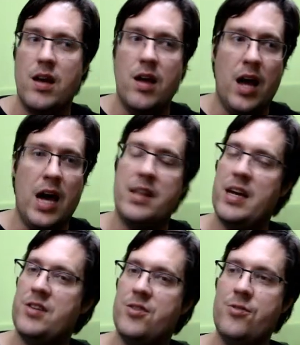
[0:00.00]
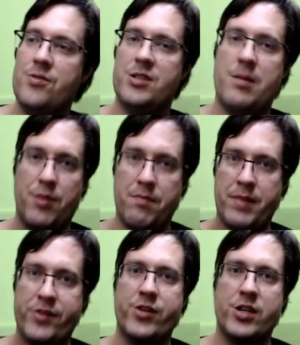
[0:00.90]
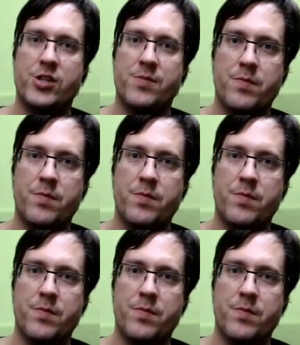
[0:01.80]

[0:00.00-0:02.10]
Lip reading: There are 2 separate metrics.